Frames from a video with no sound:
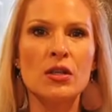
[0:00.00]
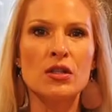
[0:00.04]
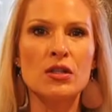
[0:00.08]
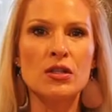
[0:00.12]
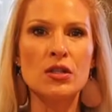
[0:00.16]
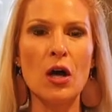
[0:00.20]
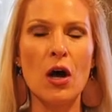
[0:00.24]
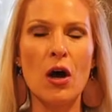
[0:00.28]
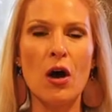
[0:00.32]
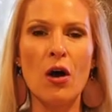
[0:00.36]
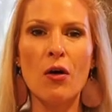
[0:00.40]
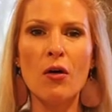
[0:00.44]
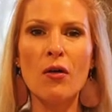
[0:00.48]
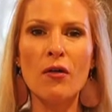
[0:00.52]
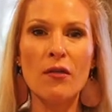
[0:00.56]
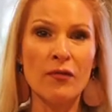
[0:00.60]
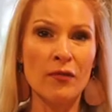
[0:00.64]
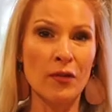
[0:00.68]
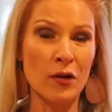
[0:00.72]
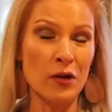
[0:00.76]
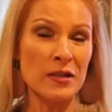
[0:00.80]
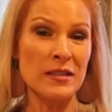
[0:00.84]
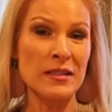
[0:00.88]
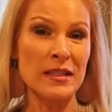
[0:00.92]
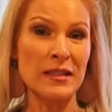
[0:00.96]
So,
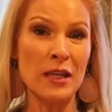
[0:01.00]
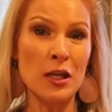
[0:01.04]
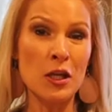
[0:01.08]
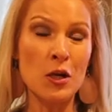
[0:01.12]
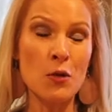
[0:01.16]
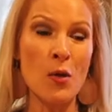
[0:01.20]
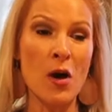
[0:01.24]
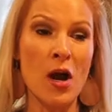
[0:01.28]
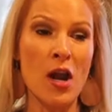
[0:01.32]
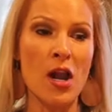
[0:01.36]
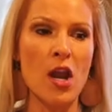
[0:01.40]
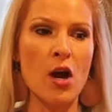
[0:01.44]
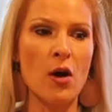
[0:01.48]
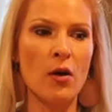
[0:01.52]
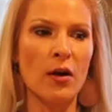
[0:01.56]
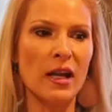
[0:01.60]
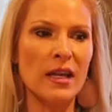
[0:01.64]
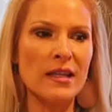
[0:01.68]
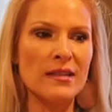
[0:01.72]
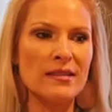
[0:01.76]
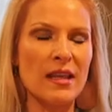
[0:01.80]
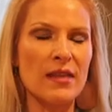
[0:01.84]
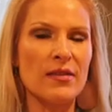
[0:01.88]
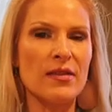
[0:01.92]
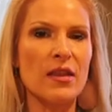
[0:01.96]
first thing that you want to know
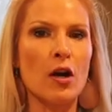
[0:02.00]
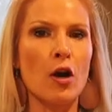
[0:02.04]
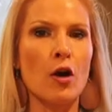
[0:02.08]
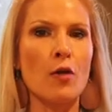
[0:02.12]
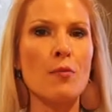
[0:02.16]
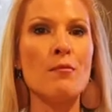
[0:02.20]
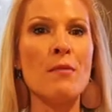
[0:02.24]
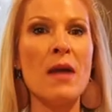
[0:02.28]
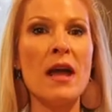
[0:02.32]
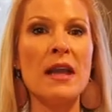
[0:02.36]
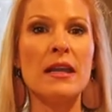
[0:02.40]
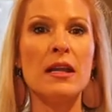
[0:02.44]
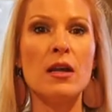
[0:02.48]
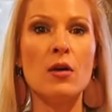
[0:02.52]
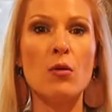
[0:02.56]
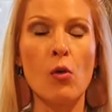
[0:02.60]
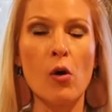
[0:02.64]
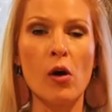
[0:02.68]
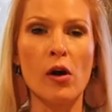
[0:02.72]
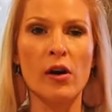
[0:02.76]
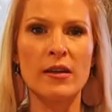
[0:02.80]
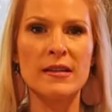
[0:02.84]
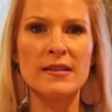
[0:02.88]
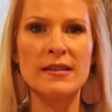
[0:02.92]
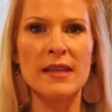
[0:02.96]
is that there are many
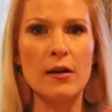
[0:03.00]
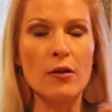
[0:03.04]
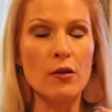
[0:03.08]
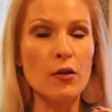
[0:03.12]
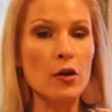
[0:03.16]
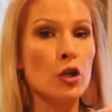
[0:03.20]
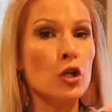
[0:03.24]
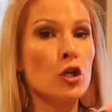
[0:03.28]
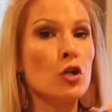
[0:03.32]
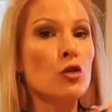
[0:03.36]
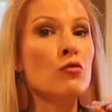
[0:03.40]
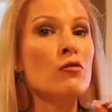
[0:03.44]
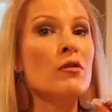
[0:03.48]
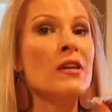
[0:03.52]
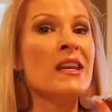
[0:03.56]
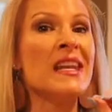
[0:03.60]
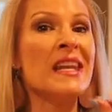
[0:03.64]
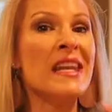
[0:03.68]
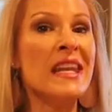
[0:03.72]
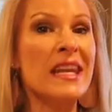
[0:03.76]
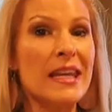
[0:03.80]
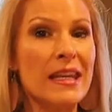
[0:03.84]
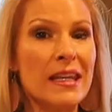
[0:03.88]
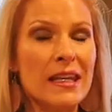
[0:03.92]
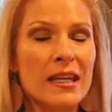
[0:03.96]
words that are
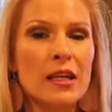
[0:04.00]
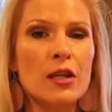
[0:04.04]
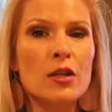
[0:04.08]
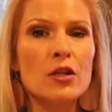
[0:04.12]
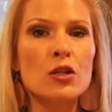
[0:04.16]
unique